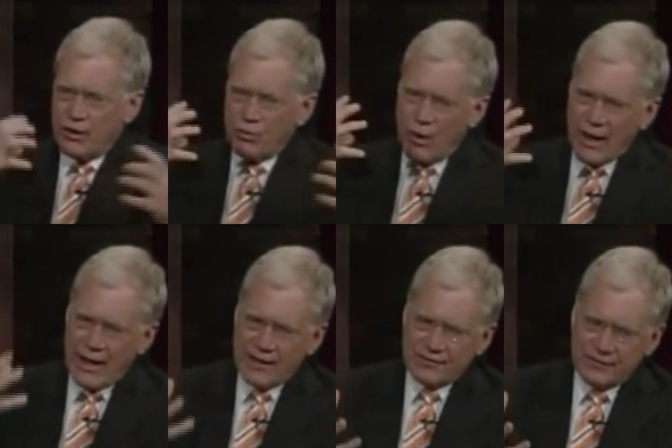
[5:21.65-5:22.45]
then why
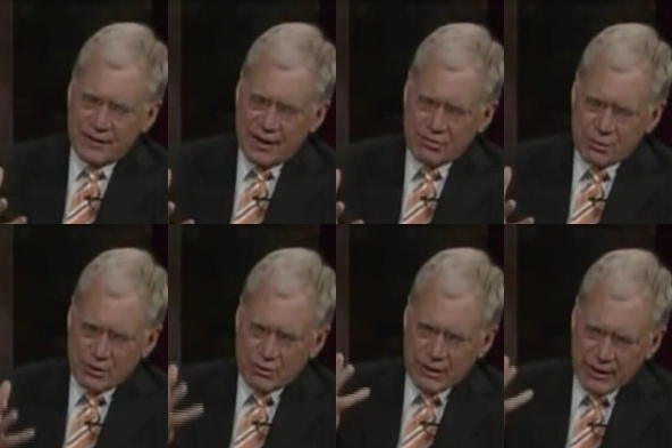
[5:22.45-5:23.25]
hasn't the
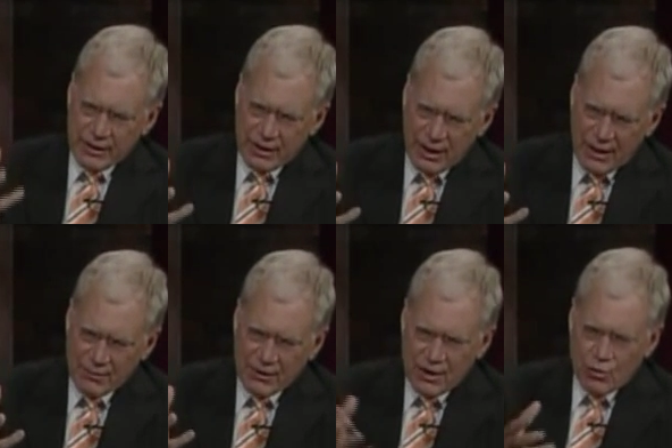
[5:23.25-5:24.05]
government created a
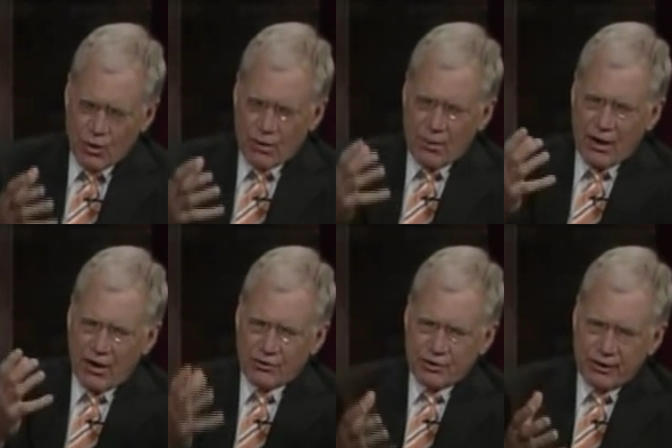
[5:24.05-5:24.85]
climate whereby
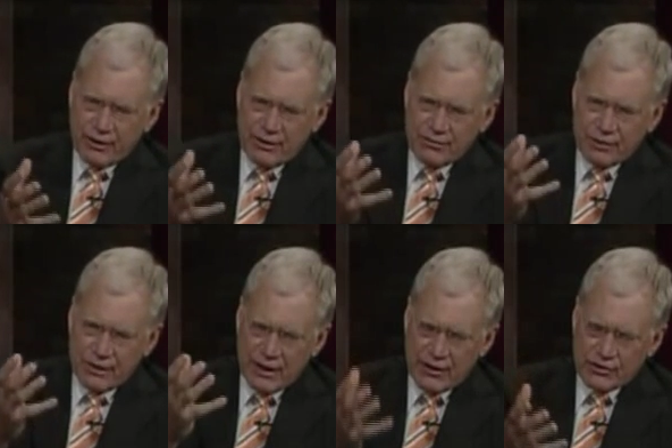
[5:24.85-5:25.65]
alternative uh,
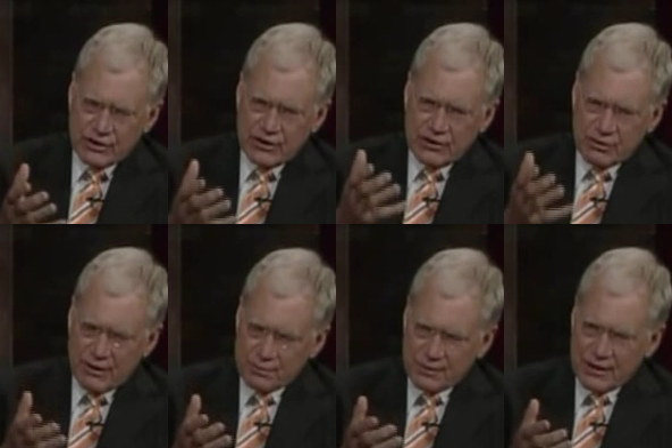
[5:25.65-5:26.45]
energy uh,
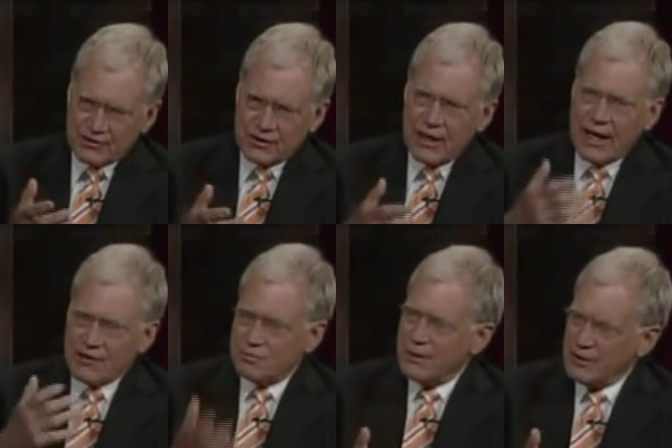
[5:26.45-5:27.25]
transportation
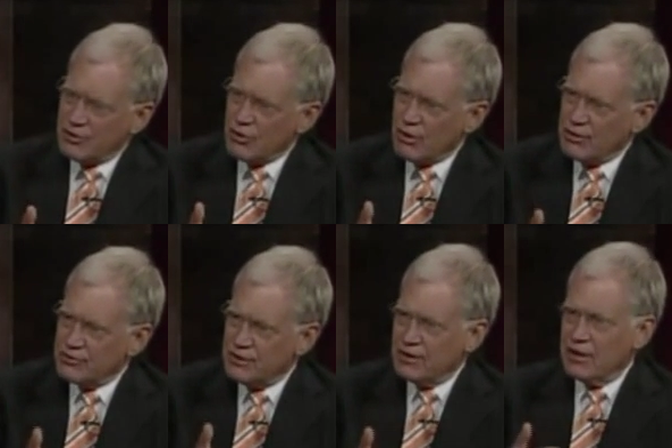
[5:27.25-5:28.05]
has been
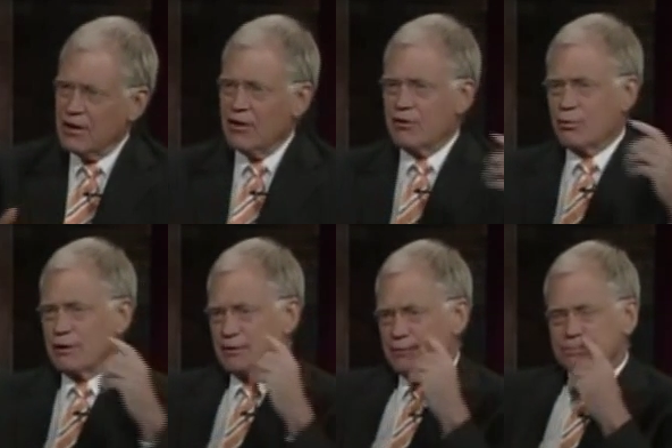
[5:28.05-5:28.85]
encouraged and, and
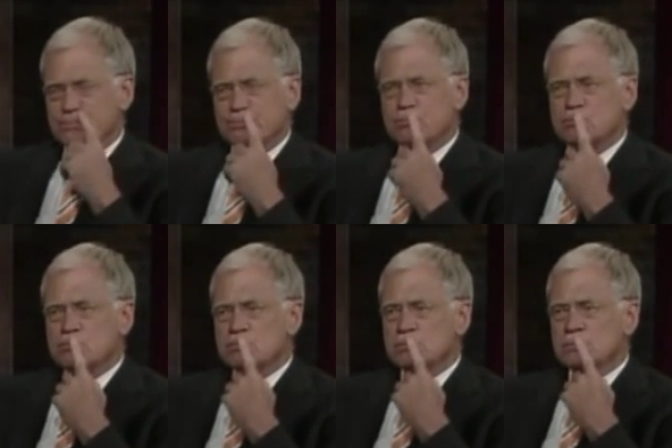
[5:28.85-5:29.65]
underwritten? I